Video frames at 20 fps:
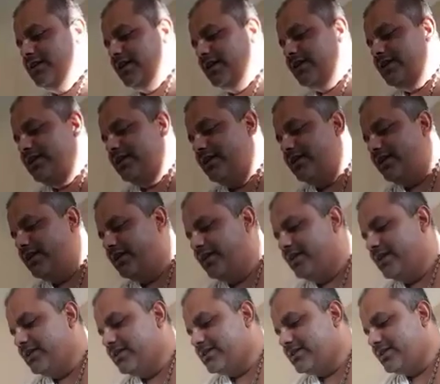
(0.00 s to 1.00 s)
And herein
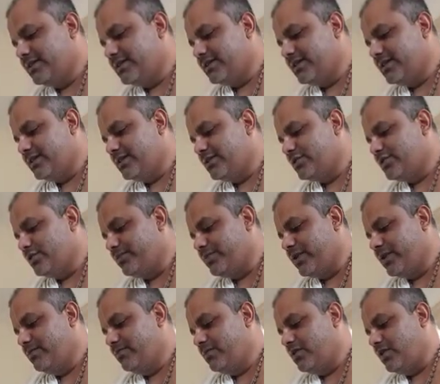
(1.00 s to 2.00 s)
it is stated that
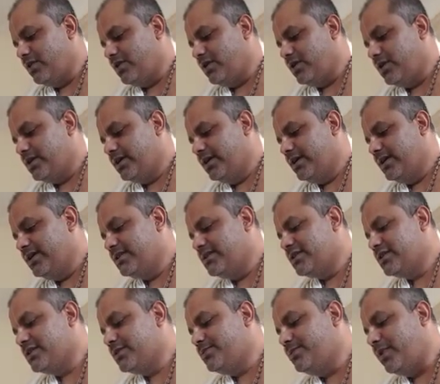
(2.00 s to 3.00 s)
Supreme Lord
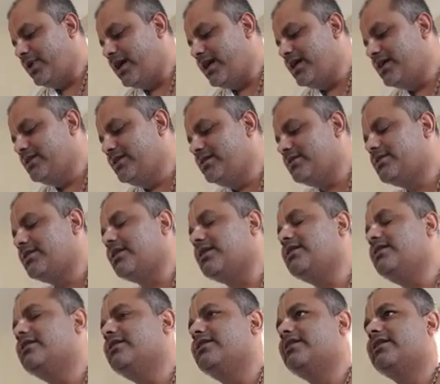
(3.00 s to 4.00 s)
inspired the
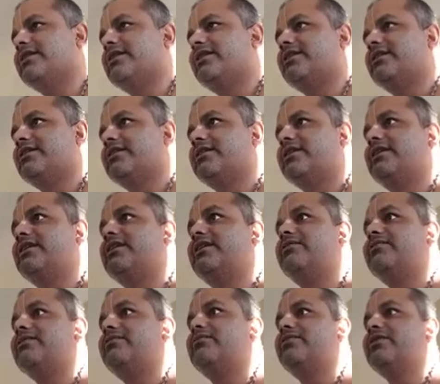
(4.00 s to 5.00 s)
secondary creator, Tene
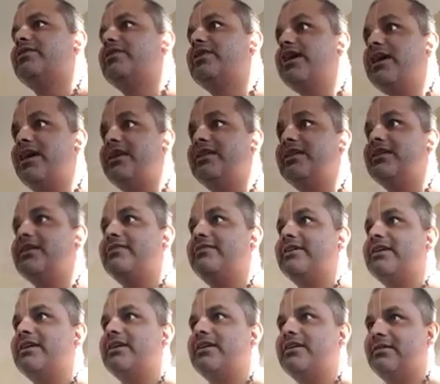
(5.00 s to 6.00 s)
Brahmaruda
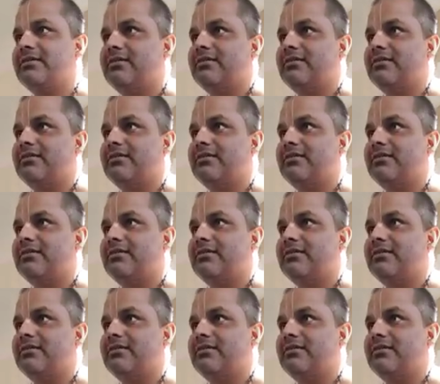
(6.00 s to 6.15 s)
Adikavaye.